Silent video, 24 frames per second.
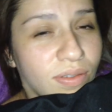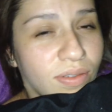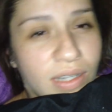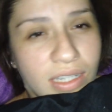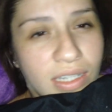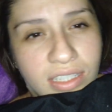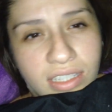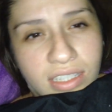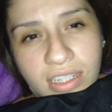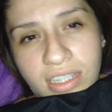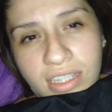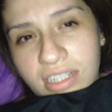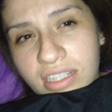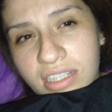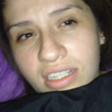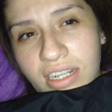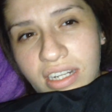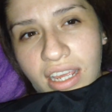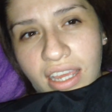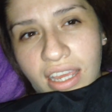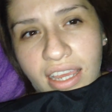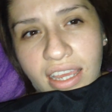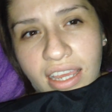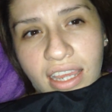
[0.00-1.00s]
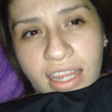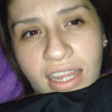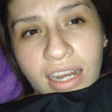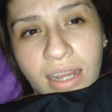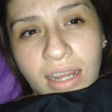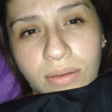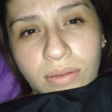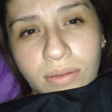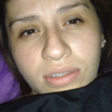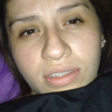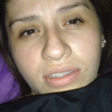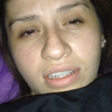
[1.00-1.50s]
watching today and
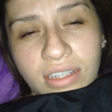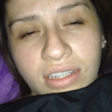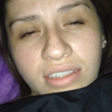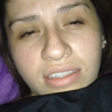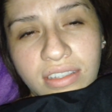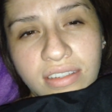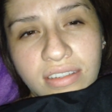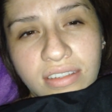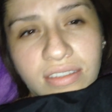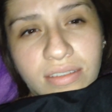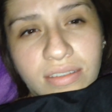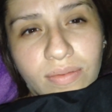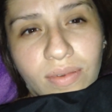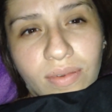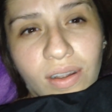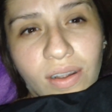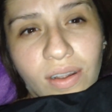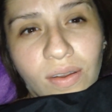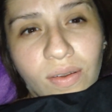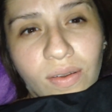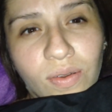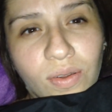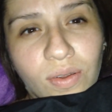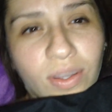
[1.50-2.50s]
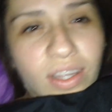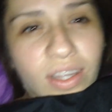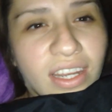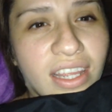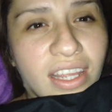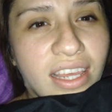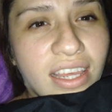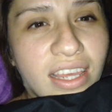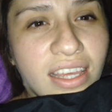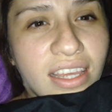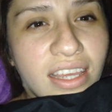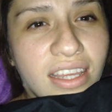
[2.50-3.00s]
I will talk to you tomorrow. Good
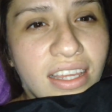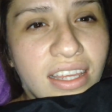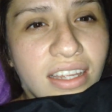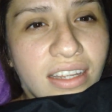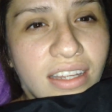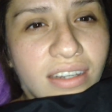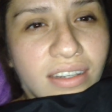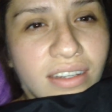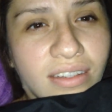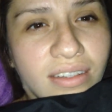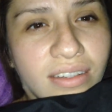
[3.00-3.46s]
night.